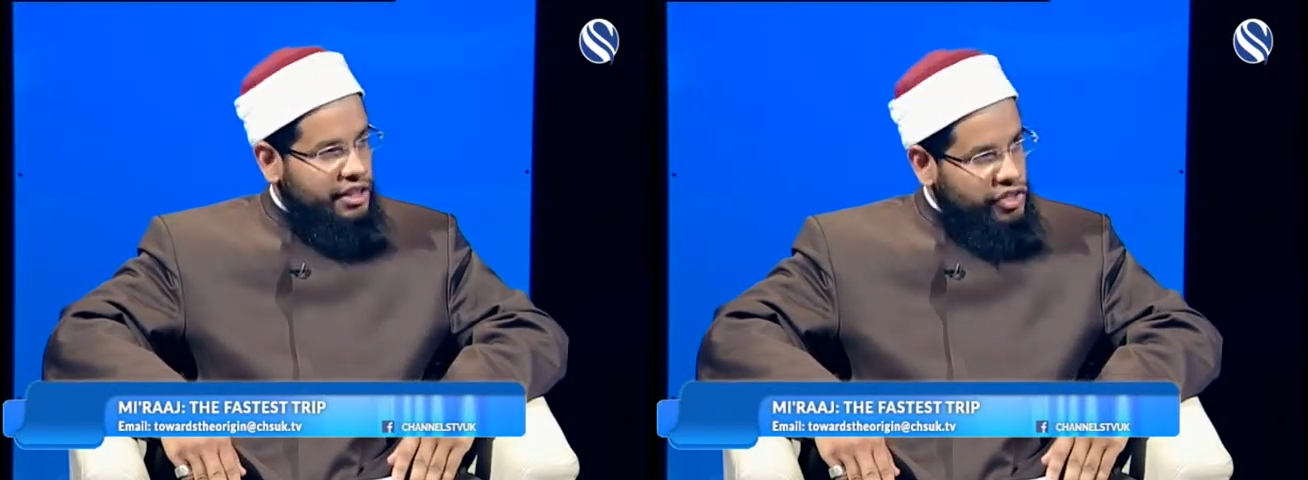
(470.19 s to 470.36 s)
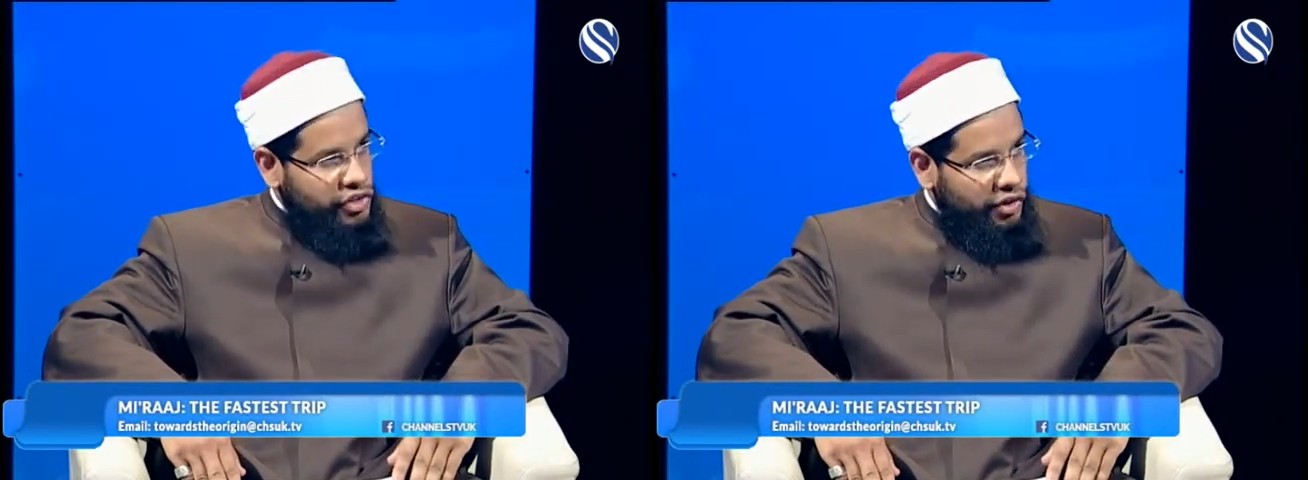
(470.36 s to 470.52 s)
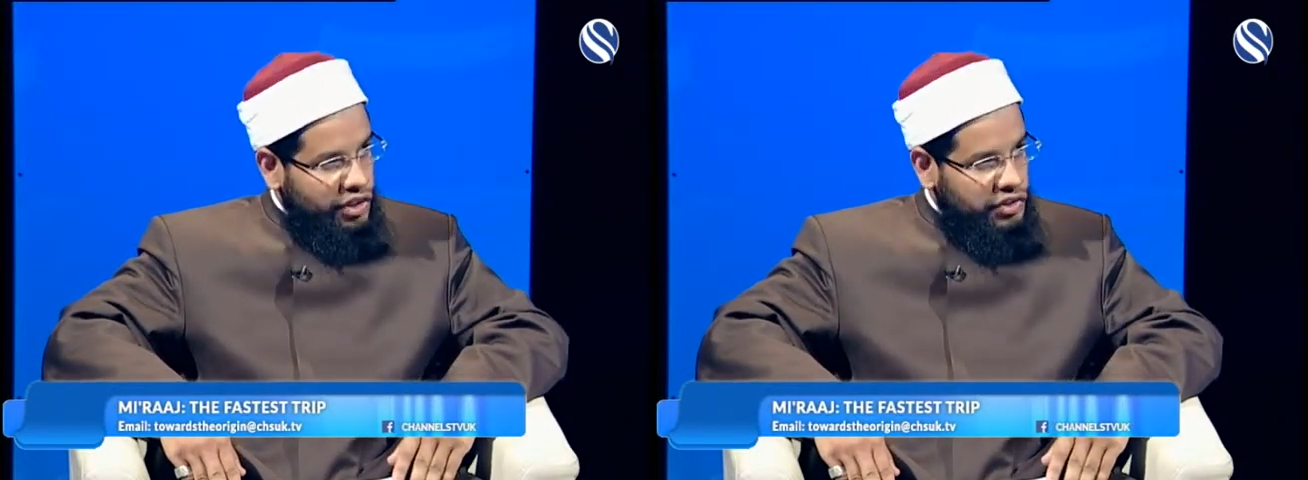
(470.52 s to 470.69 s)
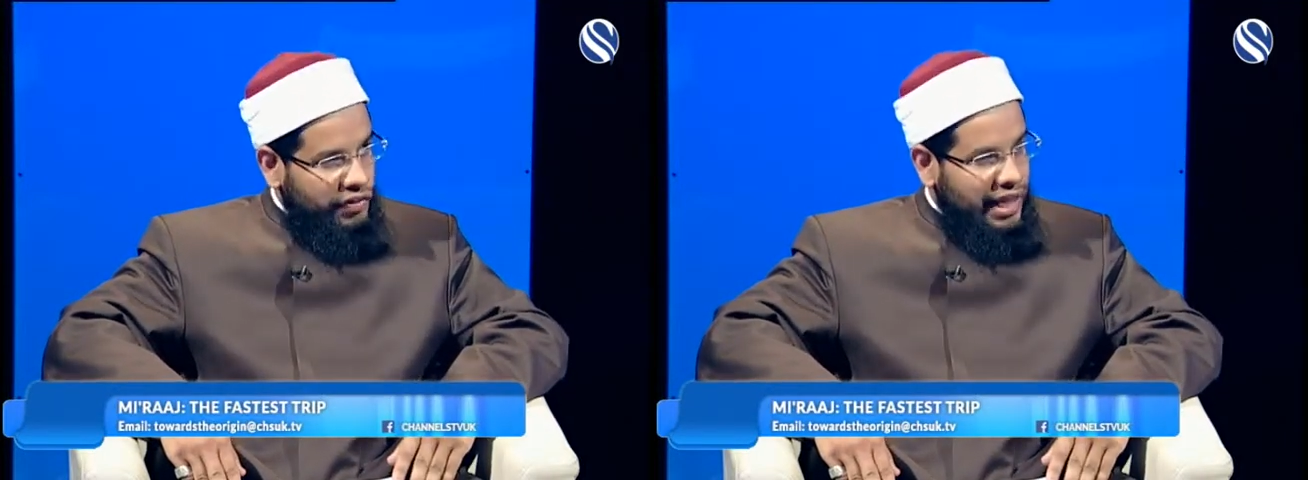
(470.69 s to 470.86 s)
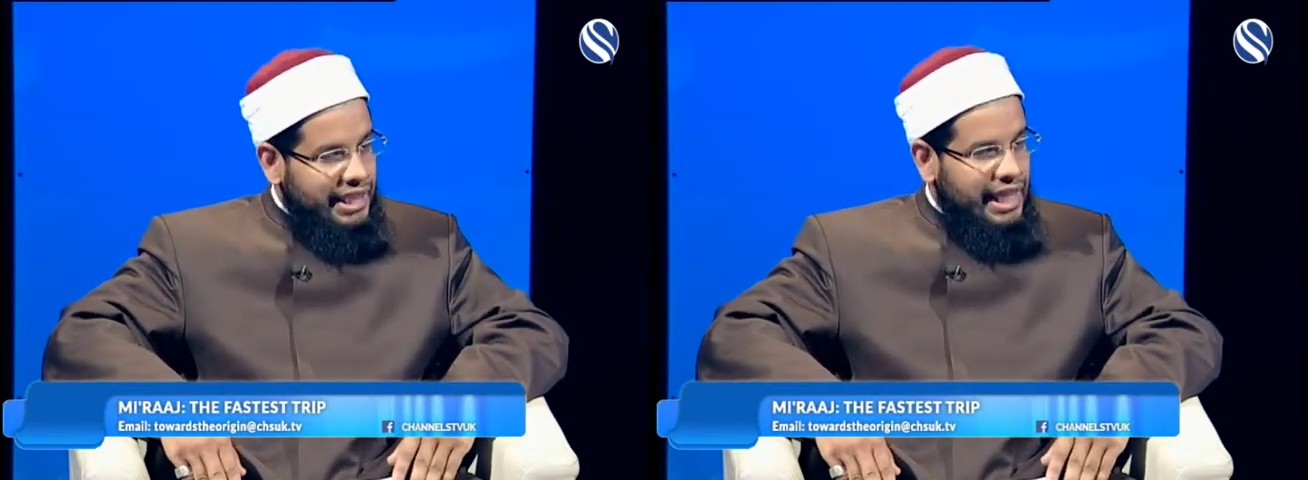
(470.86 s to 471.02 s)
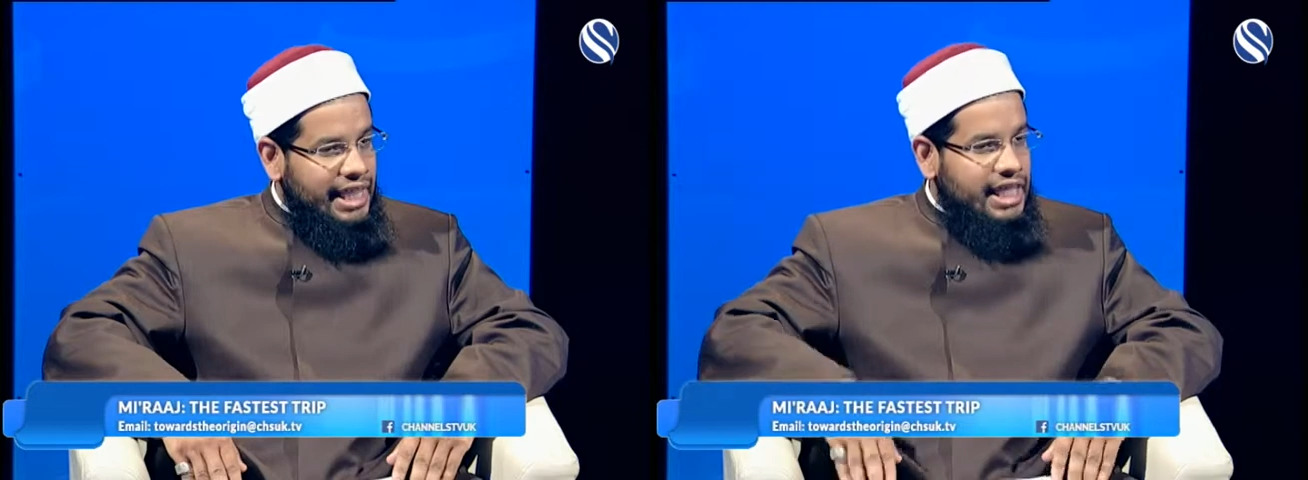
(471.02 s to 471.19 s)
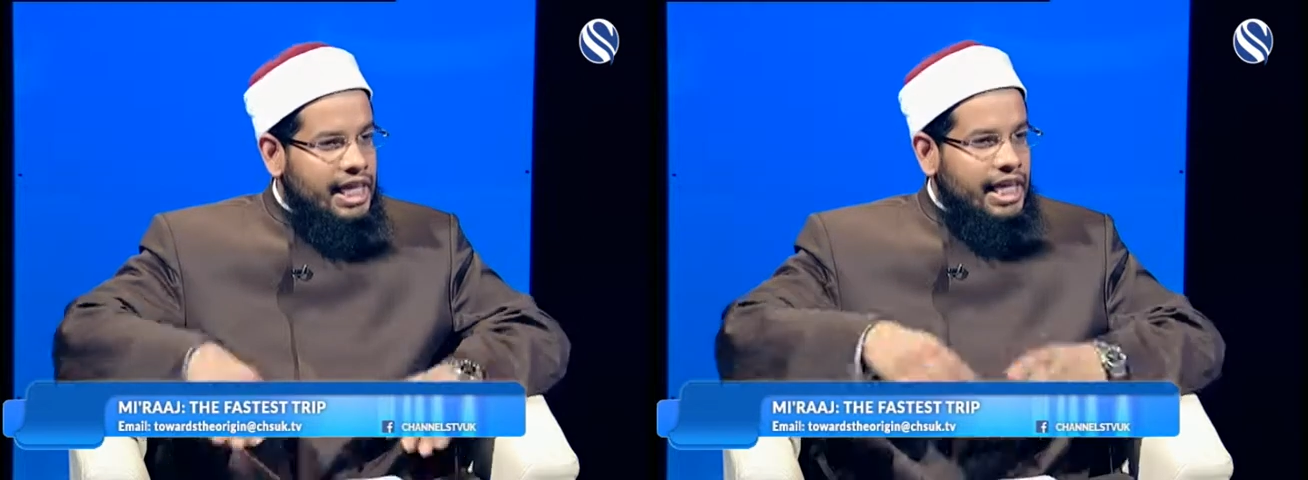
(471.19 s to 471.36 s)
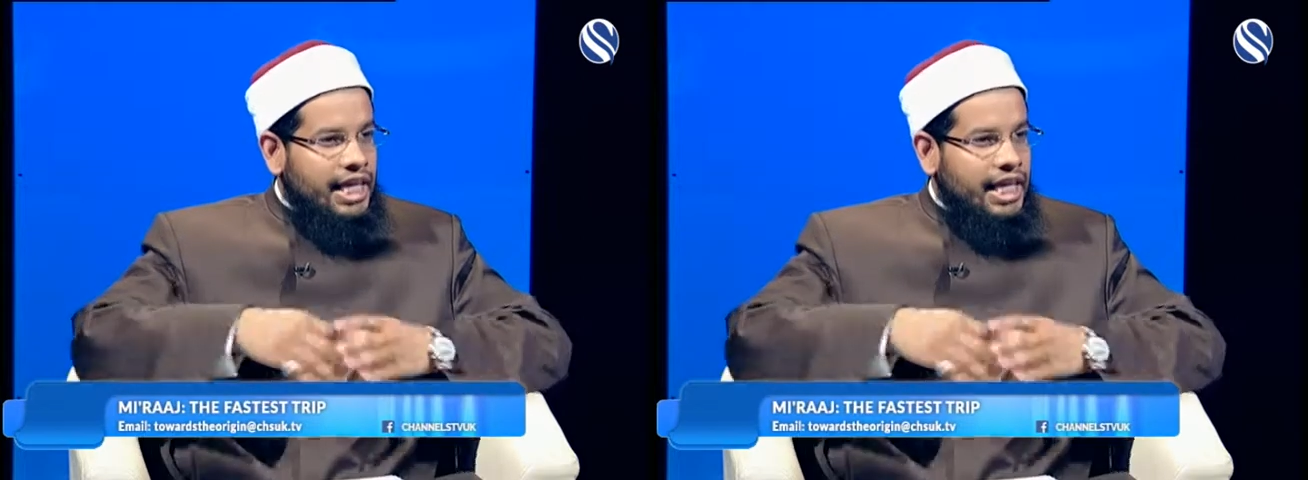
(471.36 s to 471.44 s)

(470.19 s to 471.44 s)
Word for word: the scholars of hadith,